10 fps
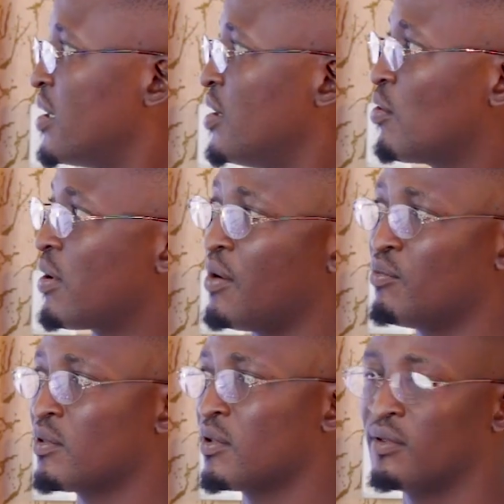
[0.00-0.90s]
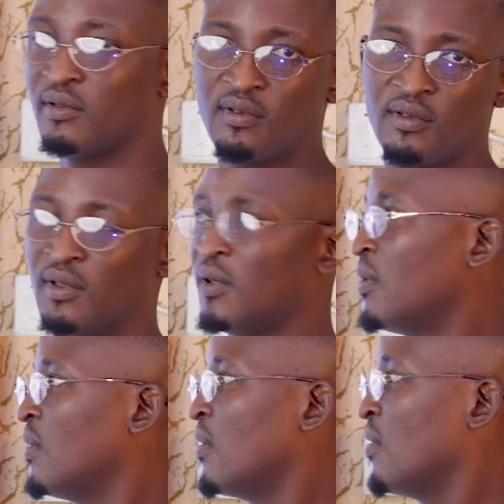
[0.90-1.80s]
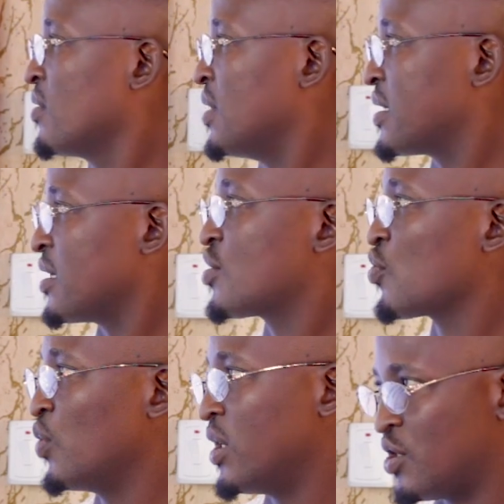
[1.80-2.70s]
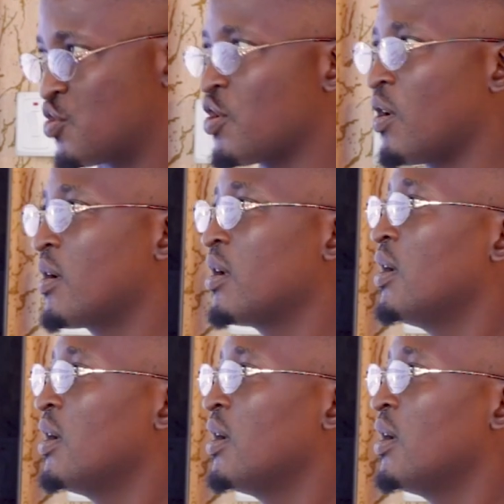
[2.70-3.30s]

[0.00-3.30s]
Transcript: a new ground. That is with his drug.